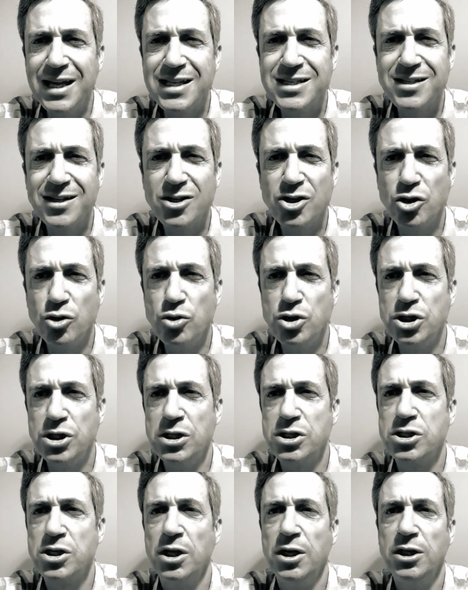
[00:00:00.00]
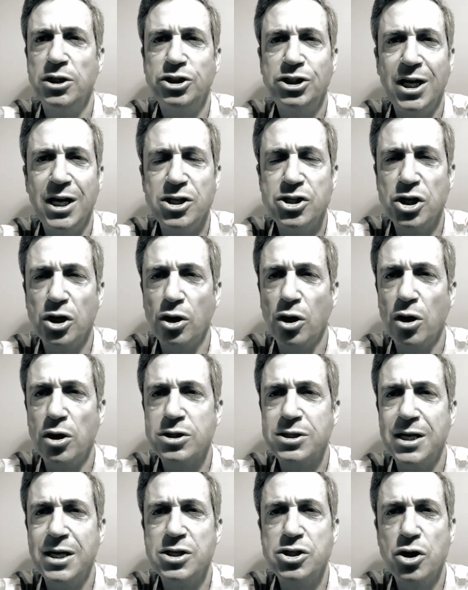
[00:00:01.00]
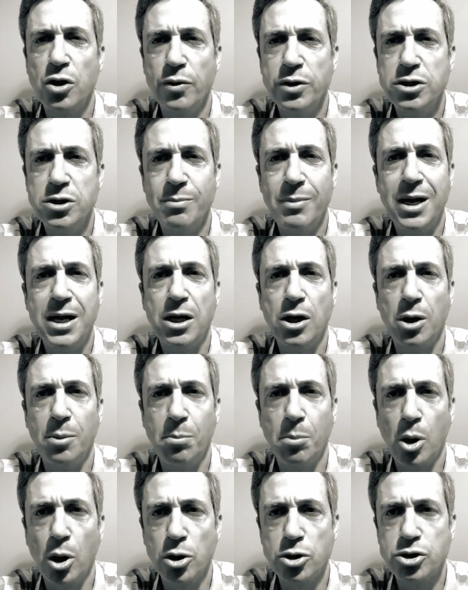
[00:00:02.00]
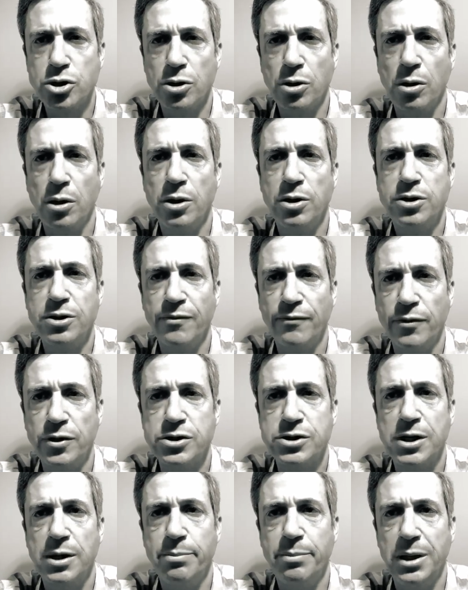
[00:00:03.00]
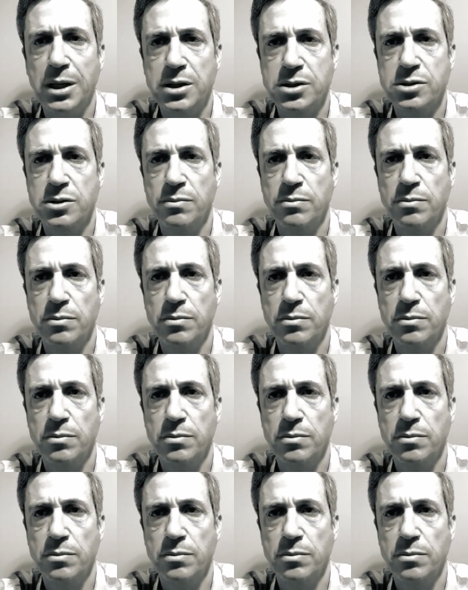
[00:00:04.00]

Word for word: institutions, changing laws is going to make a marginal difference at best.